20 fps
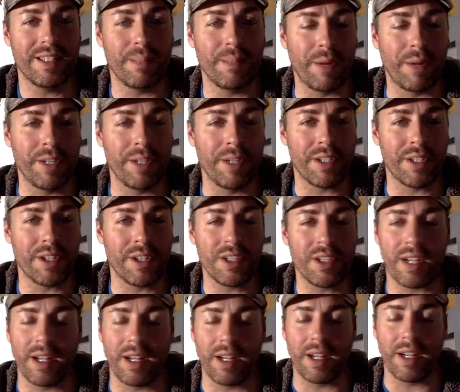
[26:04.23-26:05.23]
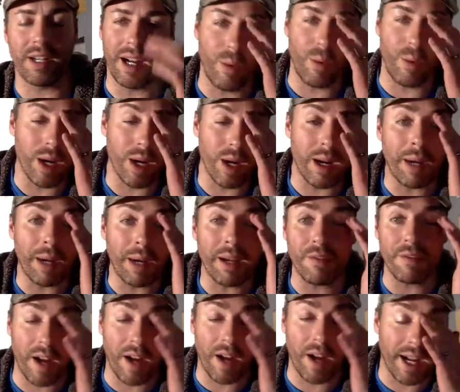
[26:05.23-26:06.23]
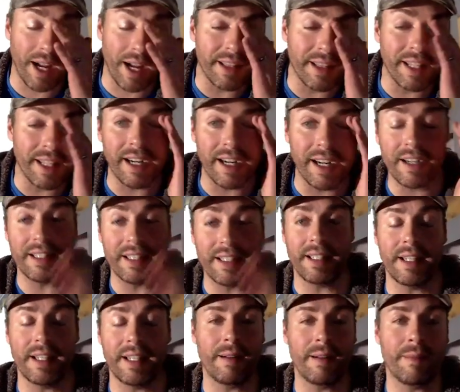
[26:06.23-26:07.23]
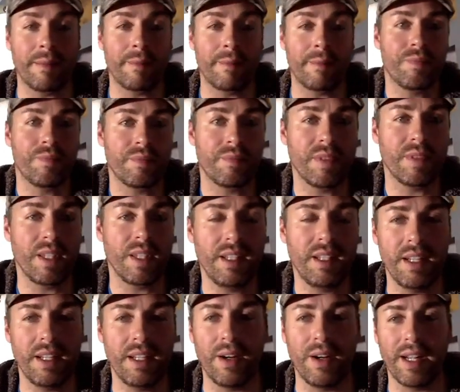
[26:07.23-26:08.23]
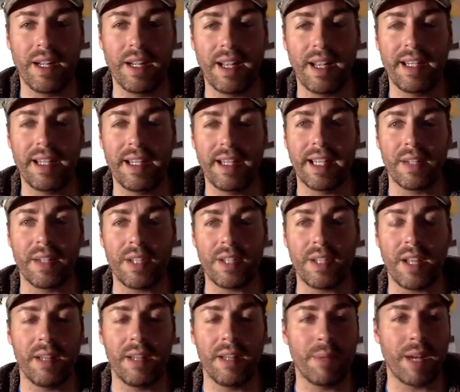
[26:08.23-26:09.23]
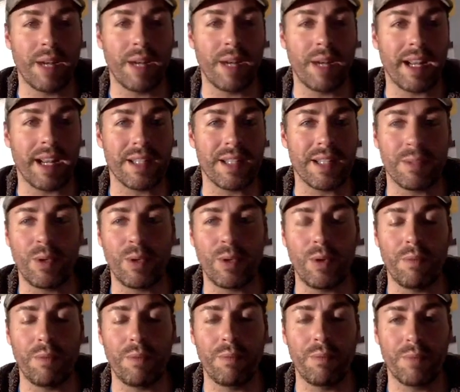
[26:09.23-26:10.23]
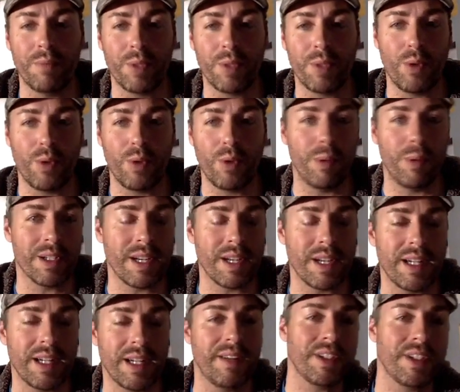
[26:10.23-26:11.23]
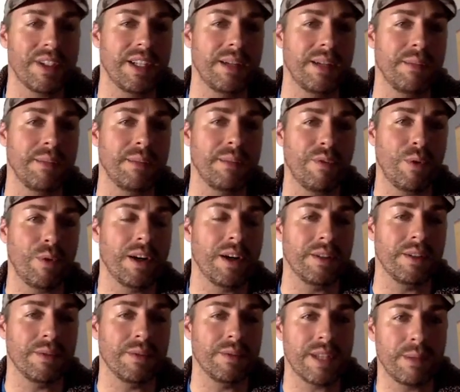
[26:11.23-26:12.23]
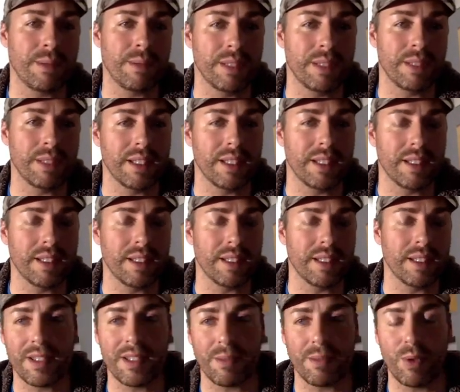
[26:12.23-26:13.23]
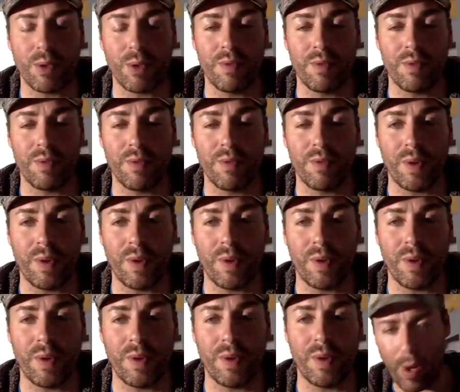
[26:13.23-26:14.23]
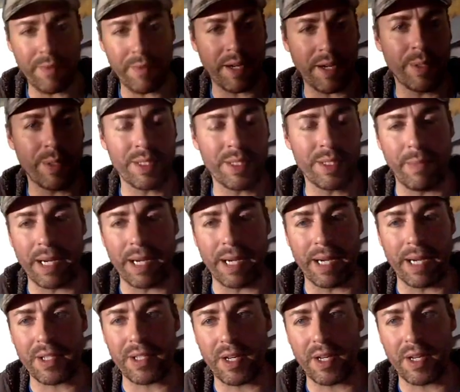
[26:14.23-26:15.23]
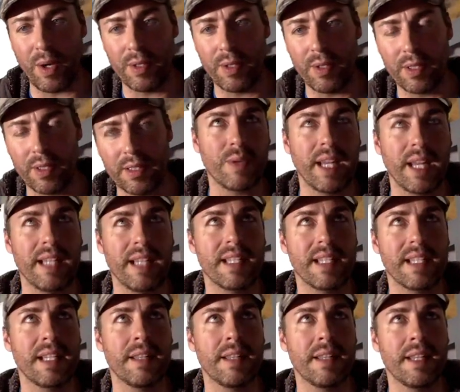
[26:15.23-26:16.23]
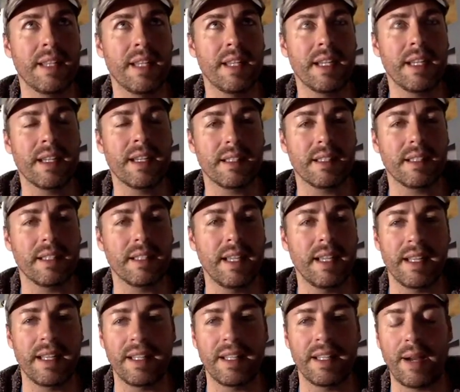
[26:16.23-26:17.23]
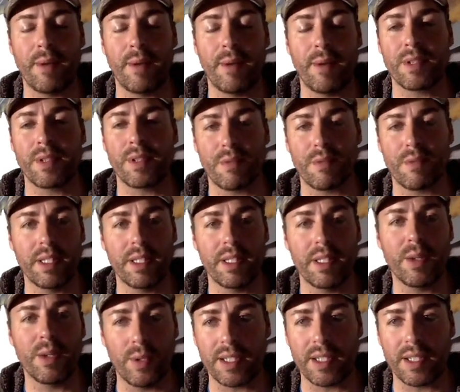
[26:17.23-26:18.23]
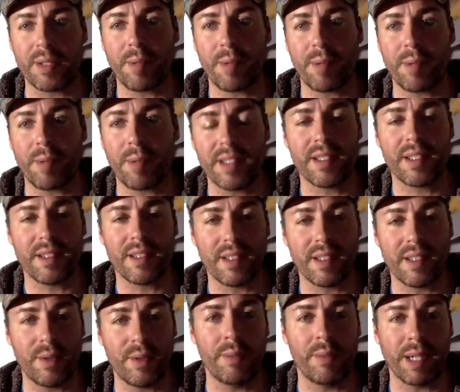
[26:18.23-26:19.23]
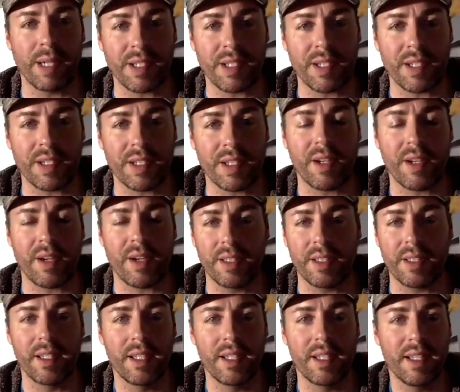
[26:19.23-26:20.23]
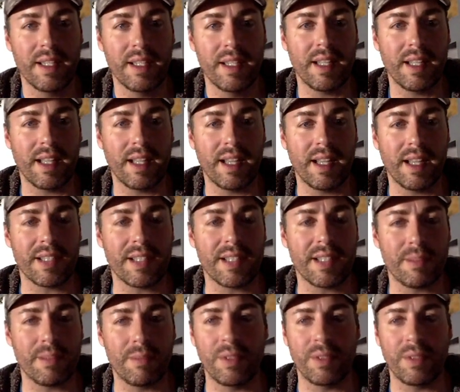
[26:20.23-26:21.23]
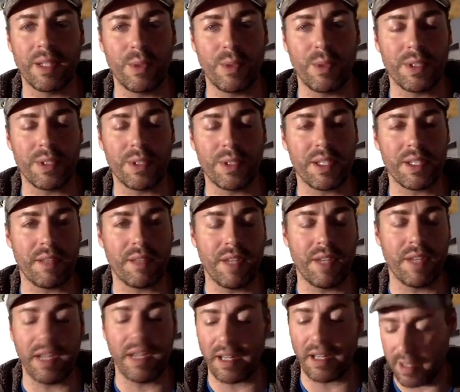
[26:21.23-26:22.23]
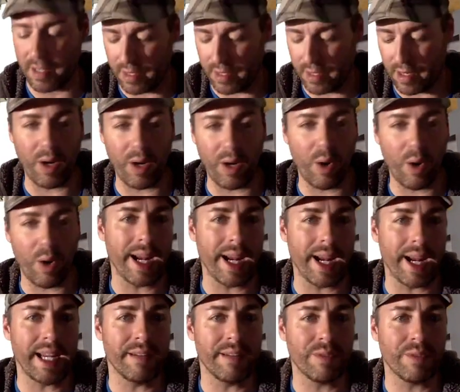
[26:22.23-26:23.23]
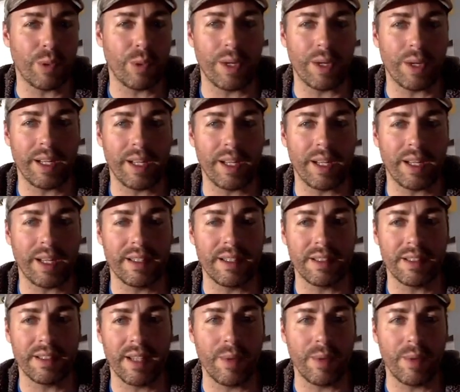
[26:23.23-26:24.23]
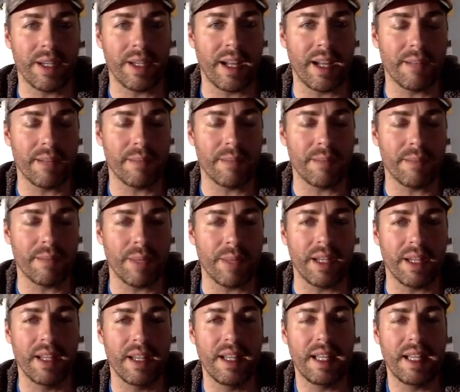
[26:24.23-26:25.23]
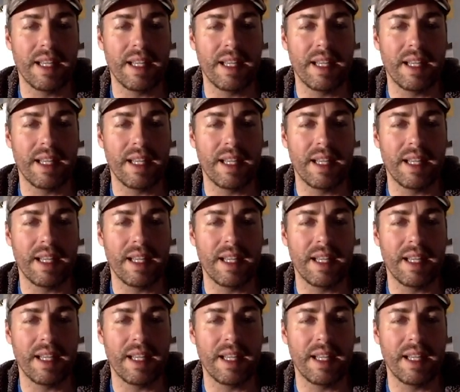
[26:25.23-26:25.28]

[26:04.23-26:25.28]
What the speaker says: did my research on what I might find there. And, you know, I didn't get a ton, but I got some cool birds that I'd never seen before and was able to kind of get some cool photos. My wife and I went to Mexico 2018, I think. And that was a really cool experience going to Mexico. And I got some really cool stuff there. Been to Hawaii and Florida and whatnot. But